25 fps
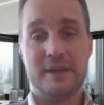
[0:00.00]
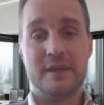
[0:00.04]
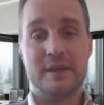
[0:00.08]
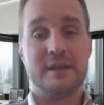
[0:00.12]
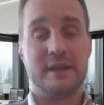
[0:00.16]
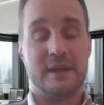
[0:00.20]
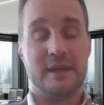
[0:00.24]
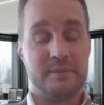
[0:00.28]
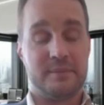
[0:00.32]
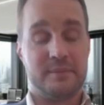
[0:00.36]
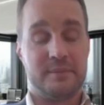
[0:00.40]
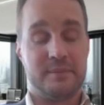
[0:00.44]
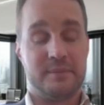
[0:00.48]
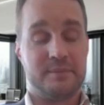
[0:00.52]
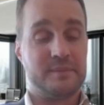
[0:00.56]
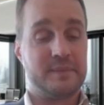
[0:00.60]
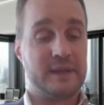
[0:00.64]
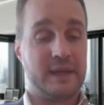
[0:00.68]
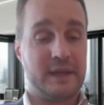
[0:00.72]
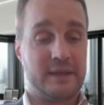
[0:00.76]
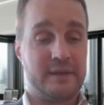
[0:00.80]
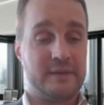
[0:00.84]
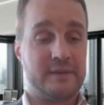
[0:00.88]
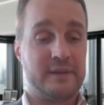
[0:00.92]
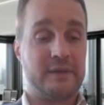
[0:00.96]

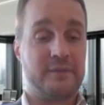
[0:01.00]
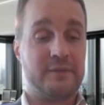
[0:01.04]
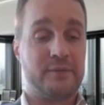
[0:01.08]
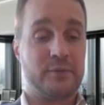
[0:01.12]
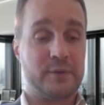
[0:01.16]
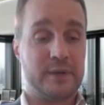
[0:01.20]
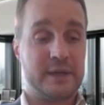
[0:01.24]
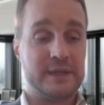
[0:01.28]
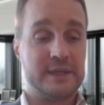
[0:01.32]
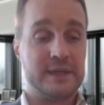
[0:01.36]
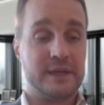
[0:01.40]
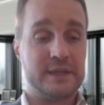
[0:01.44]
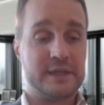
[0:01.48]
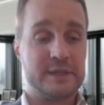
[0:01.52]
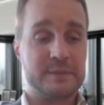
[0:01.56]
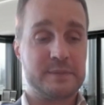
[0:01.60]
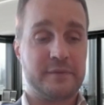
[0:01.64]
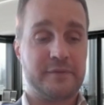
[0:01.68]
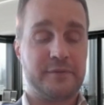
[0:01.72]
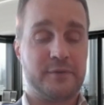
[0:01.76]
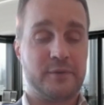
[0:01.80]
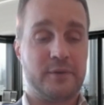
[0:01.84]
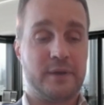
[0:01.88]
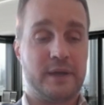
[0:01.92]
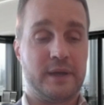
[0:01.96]
They've already done this
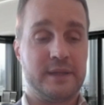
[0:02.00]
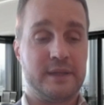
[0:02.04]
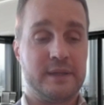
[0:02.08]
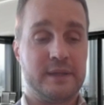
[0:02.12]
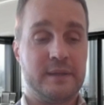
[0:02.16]
before, and